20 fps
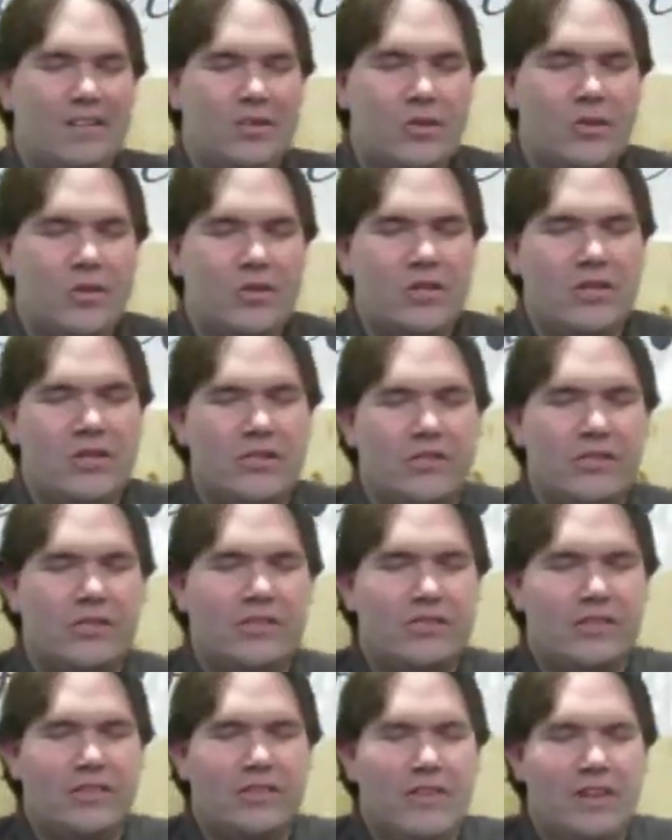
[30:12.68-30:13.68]
Dear
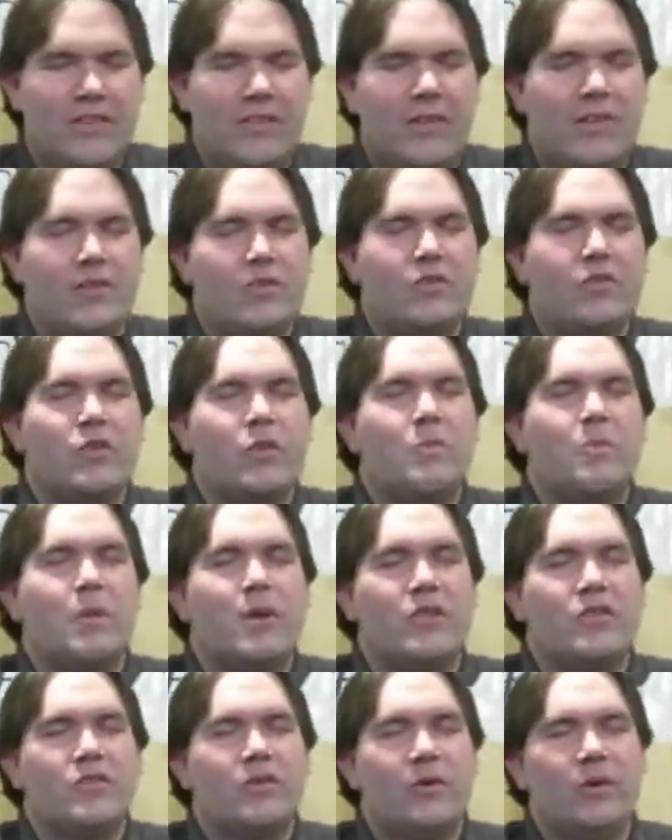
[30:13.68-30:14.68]
Jesus, I thank you so
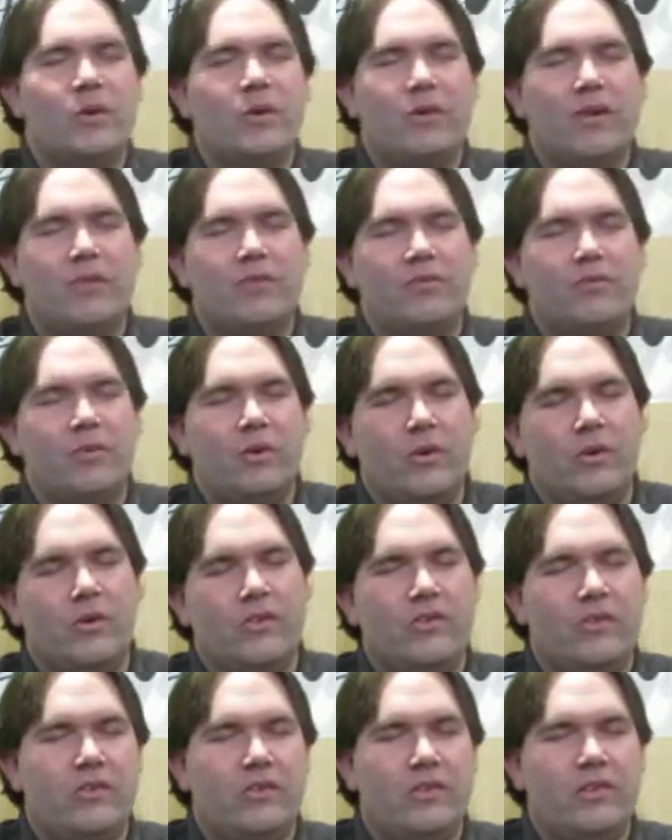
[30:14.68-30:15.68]
much for your love for
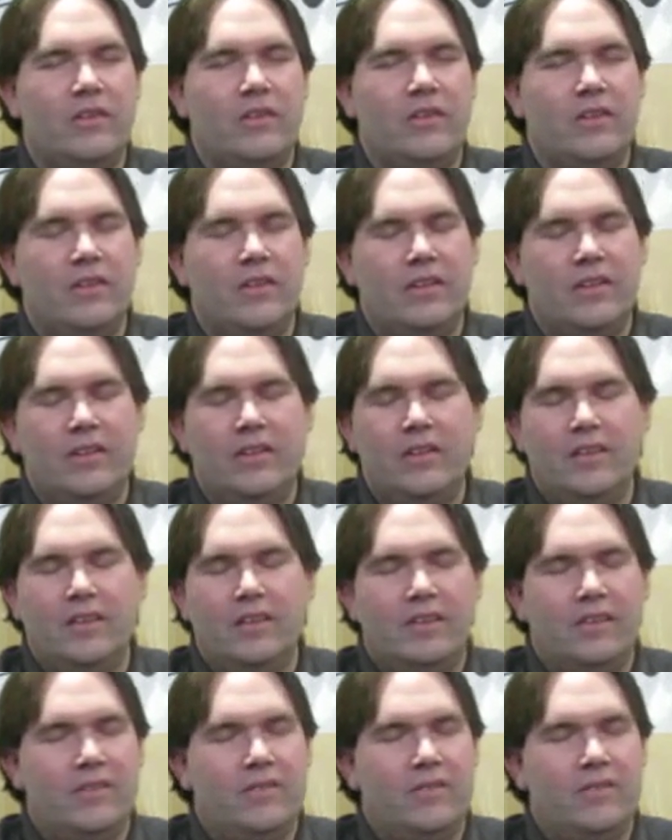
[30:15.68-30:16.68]
us.
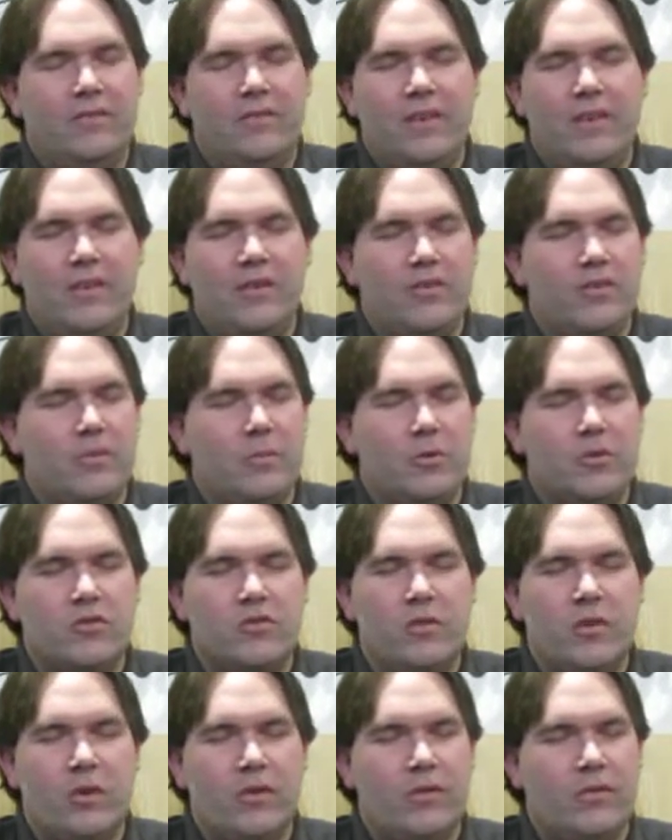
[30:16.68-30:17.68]
Thank you so much
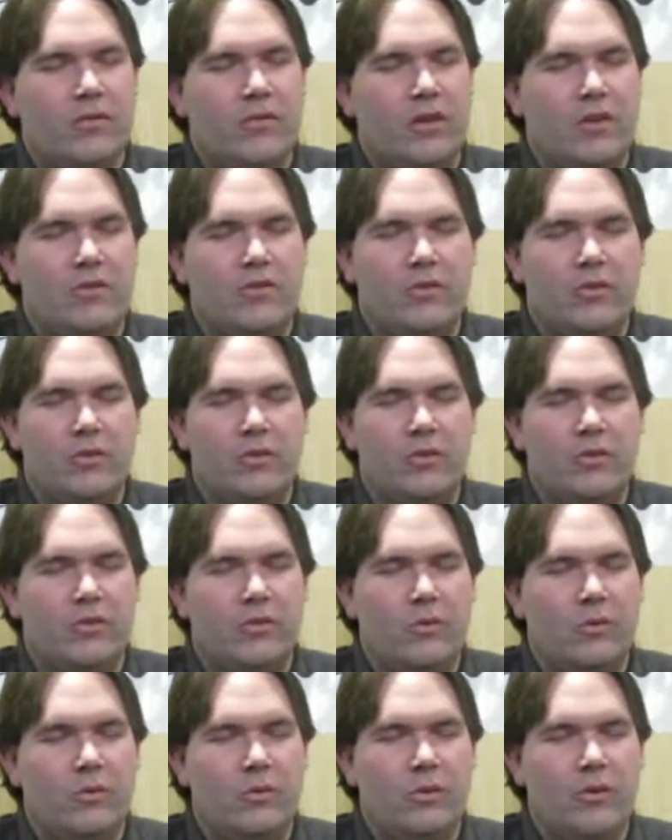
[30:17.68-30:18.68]
for all you've done for us,
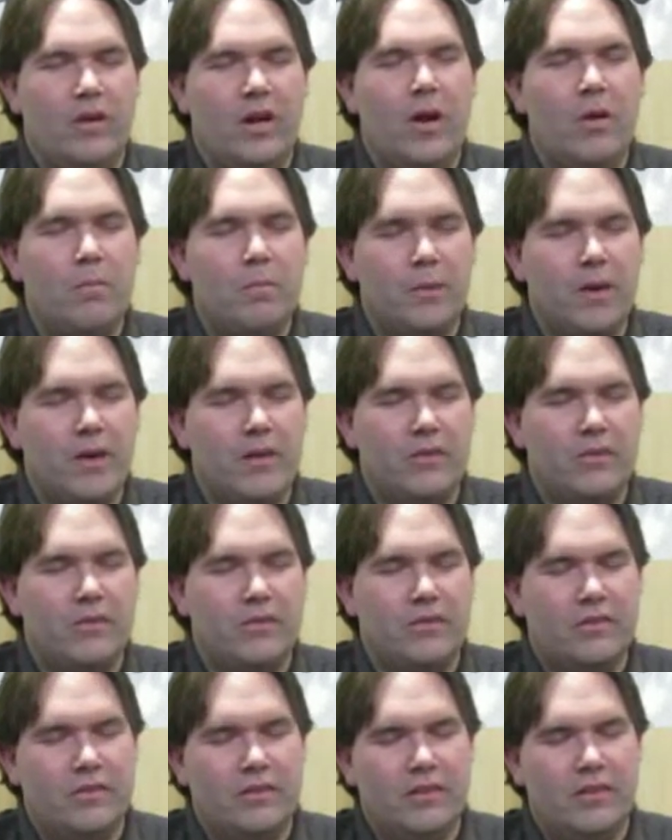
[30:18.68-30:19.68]
Lord, and help
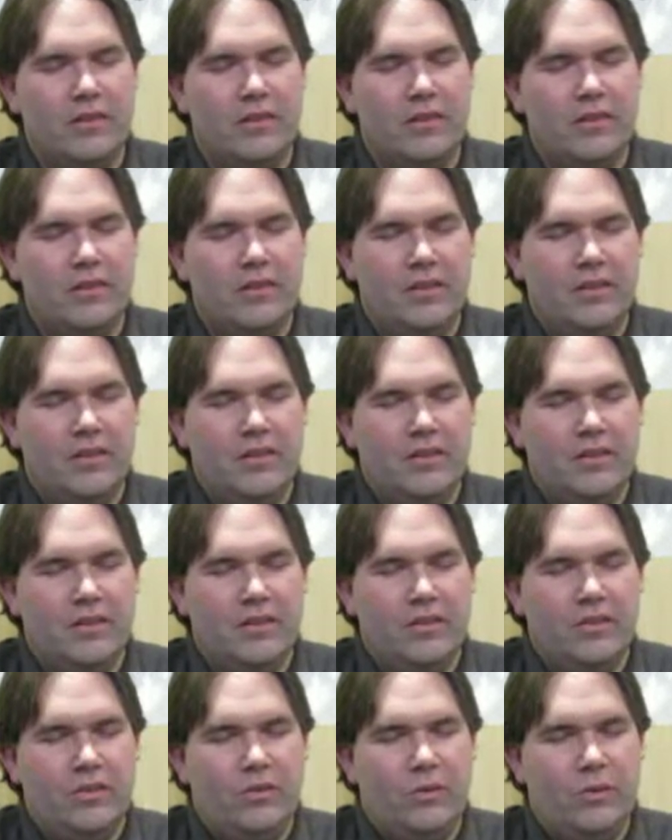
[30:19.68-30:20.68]
us,
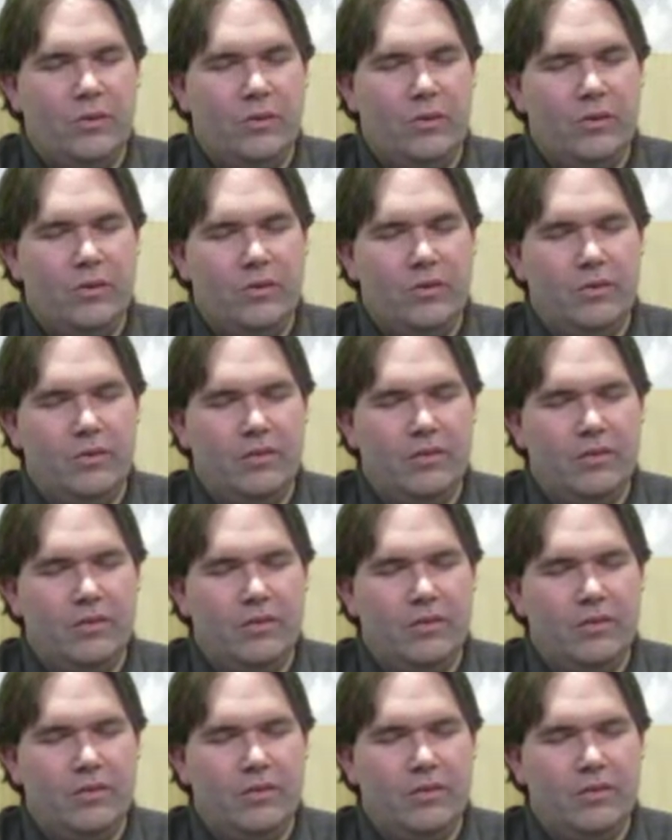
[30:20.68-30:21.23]
Lord.